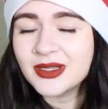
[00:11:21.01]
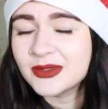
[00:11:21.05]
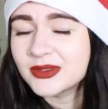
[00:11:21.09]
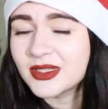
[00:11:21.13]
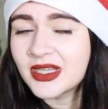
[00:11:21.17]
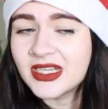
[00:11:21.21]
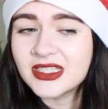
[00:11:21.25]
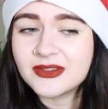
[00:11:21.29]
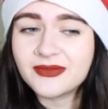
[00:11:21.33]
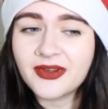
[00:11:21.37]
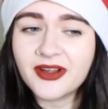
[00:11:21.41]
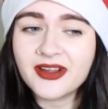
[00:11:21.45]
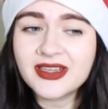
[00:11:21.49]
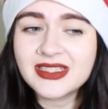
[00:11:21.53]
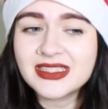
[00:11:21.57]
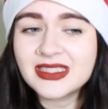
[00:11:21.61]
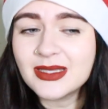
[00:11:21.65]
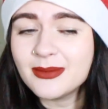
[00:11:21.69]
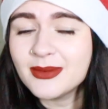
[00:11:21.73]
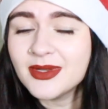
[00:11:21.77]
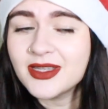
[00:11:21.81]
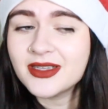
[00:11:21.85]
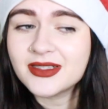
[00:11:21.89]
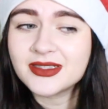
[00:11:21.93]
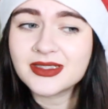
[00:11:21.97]
It's very
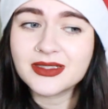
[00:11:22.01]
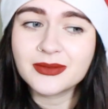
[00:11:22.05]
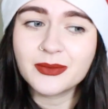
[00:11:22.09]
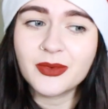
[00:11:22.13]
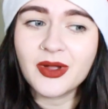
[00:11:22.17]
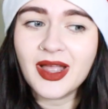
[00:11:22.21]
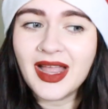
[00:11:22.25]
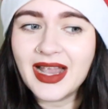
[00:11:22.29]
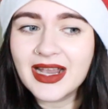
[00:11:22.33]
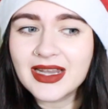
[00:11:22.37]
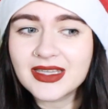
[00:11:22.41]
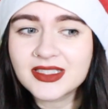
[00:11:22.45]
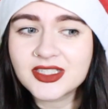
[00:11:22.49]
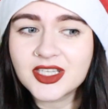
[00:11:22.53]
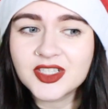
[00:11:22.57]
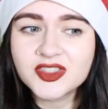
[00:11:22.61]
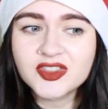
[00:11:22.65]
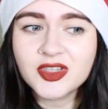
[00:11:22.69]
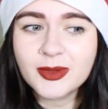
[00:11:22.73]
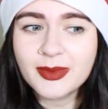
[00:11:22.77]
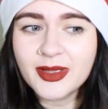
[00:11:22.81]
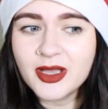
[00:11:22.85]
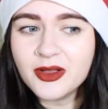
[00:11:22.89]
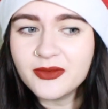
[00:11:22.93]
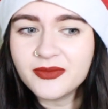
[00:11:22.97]
similar to what
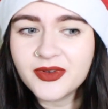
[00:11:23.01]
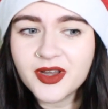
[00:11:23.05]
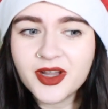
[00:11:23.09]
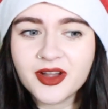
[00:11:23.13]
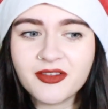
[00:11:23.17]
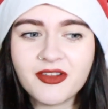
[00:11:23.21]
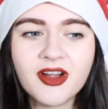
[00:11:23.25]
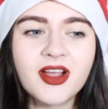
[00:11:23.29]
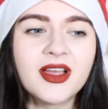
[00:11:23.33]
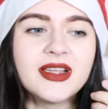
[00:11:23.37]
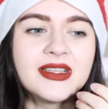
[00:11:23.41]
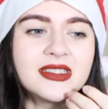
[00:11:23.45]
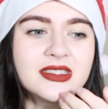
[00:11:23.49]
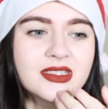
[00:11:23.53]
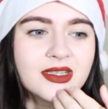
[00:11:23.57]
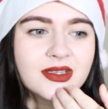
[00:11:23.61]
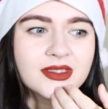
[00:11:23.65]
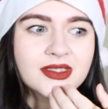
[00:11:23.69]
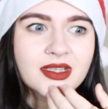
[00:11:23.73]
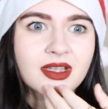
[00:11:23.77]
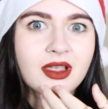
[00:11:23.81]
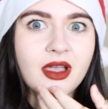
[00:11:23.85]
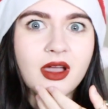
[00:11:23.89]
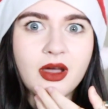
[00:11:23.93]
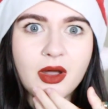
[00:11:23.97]
Alexandria Bellfleur writes. And I was
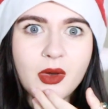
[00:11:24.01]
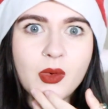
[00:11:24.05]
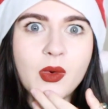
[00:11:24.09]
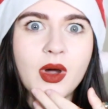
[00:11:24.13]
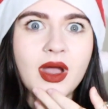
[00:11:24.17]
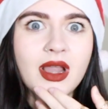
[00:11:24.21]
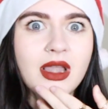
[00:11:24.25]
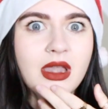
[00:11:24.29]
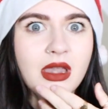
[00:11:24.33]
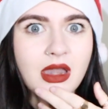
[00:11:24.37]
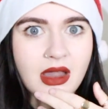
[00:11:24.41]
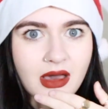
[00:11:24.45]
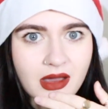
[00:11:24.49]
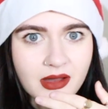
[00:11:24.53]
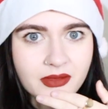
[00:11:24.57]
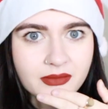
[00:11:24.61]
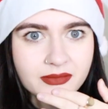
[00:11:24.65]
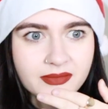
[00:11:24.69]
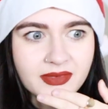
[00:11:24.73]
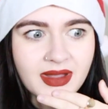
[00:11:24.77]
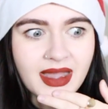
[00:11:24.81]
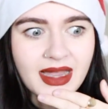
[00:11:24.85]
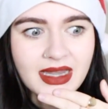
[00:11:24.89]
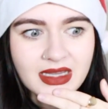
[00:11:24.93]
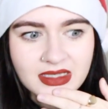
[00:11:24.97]
like, oh, I love
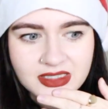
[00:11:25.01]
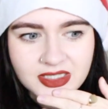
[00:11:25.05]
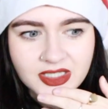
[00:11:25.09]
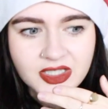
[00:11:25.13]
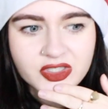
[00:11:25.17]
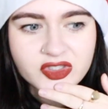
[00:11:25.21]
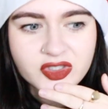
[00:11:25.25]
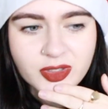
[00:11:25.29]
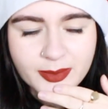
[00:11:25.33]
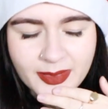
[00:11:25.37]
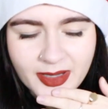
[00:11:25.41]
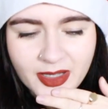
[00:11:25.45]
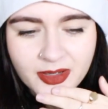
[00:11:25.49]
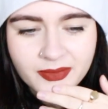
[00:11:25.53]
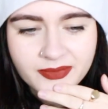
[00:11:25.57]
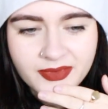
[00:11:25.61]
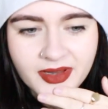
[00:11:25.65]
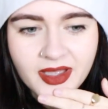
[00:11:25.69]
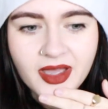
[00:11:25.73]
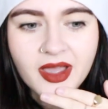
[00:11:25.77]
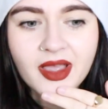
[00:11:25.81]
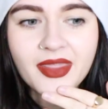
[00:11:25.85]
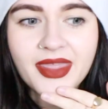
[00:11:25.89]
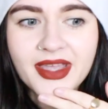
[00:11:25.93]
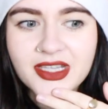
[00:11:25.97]
Alexandria
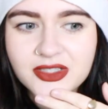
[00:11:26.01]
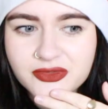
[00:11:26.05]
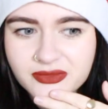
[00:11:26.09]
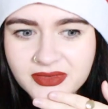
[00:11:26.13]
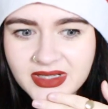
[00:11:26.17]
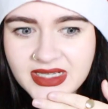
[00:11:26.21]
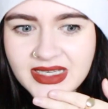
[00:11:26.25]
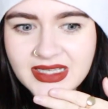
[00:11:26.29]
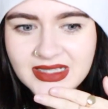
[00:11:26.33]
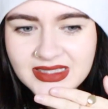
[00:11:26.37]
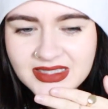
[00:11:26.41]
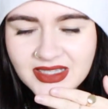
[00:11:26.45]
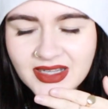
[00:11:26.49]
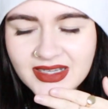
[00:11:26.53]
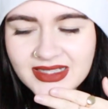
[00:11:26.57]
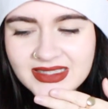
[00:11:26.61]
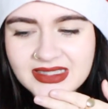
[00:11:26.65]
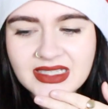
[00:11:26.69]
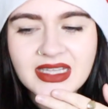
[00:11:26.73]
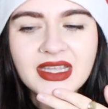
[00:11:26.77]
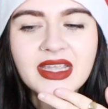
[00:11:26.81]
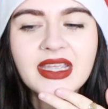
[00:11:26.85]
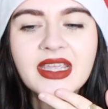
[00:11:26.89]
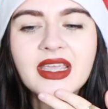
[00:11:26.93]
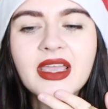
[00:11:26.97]
Bellfleur. That's really
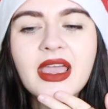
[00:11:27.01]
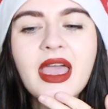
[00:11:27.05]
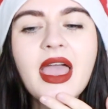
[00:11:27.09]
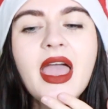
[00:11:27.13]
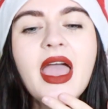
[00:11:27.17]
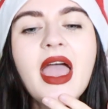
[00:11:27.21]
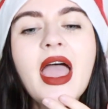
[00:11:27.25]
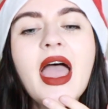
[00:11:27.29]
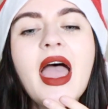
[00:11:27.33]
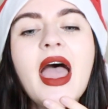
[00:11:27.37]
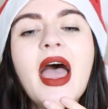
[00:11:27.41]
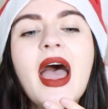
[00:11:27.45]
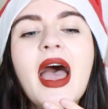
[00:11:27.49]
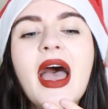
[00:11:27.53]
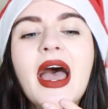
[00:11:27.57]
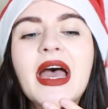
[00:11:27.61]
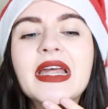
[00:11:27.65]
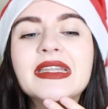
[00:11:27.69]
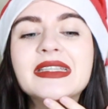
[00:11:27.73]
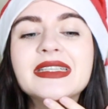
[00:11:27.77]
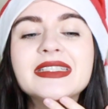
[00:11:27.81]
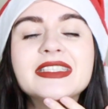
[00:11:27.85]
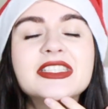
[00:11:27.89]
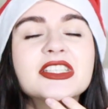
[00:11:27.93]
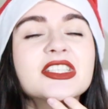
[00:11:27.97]
exciting.
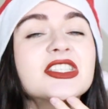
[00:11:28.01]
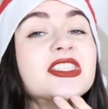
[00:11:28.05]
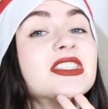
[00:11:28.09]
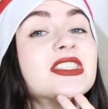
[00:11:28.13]
And it